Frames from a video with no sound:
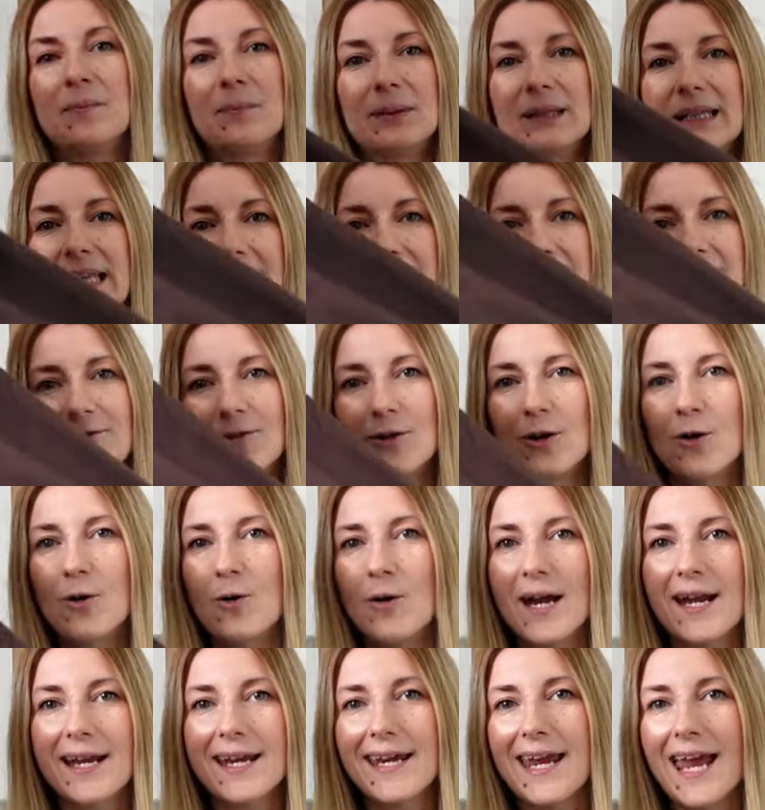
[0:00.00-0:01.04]

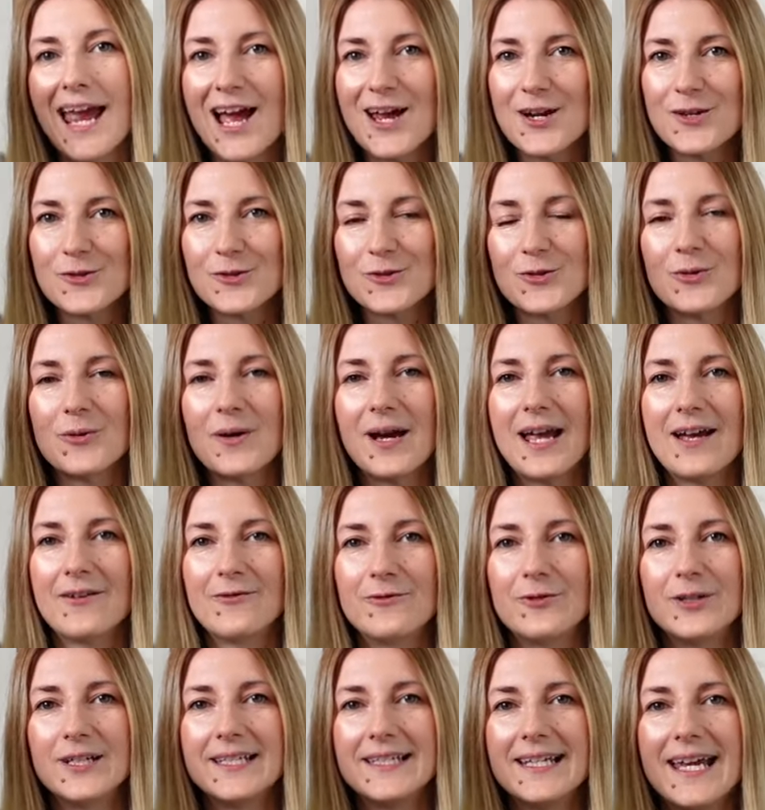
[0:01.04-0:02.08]
playful and casual
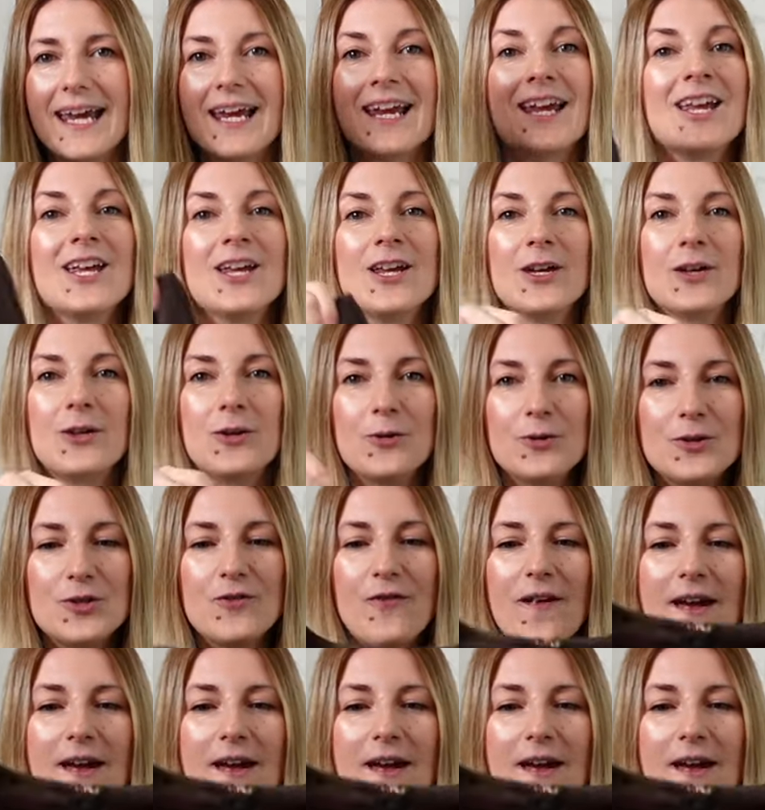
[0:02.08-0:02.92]
every day. Huge